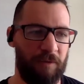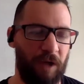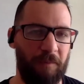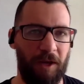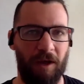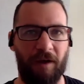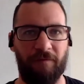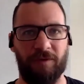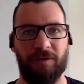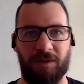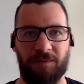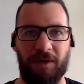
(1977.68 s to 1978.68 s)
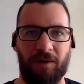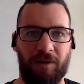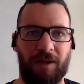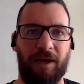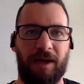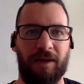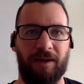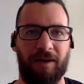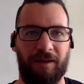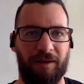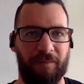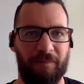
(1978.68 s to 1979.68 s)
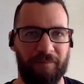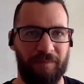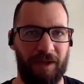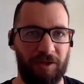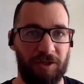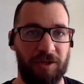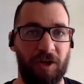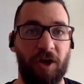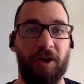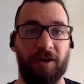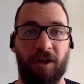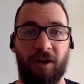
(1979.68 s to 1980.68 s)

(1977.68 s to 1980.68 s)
kind of my life has always been all heart, um, and just learn